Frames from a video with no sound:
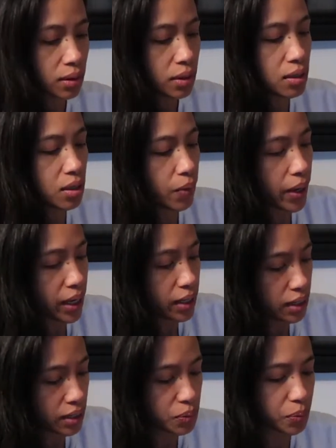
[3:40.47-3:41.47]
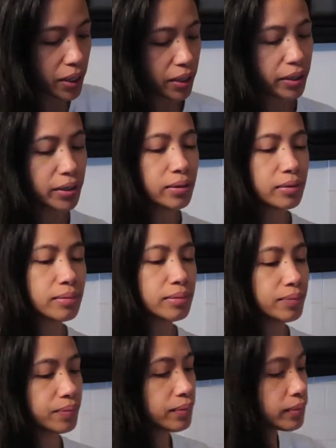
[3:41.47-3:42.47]
Either way, it's butter.
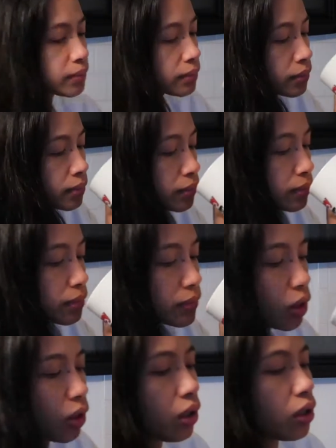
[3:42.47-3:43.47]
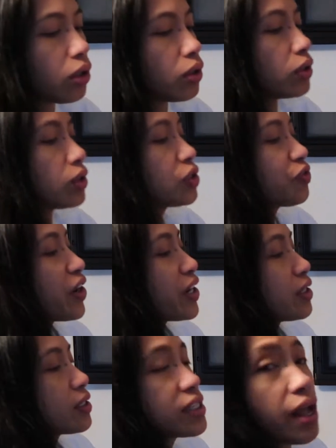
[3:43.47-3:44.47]
Oh, it's
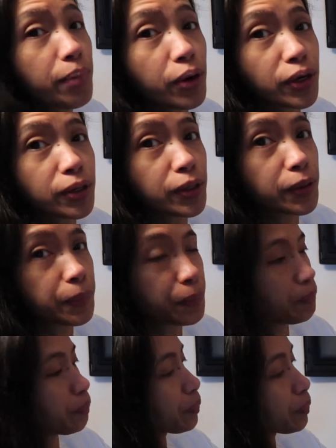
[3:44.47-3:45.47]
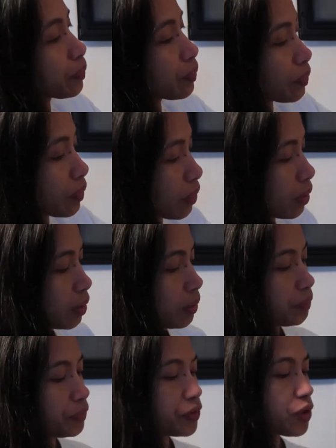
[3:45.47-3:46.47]
fine. It's not burned.
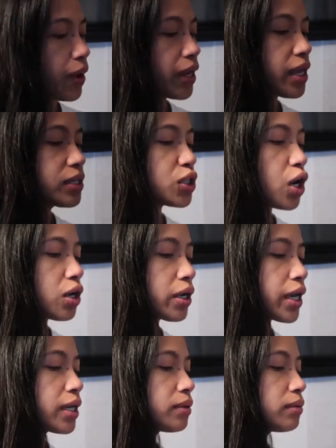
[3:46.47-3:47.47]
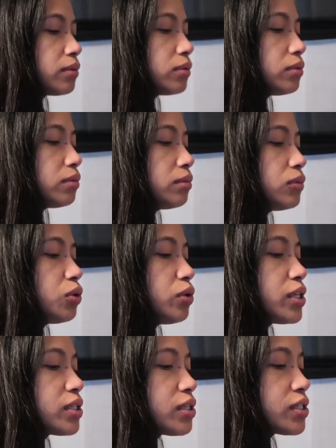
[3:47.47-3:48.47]
So I can talk and do
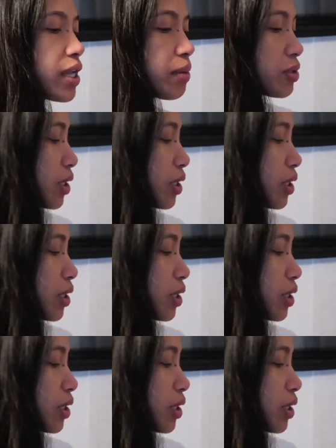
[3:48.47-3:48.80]
this at the same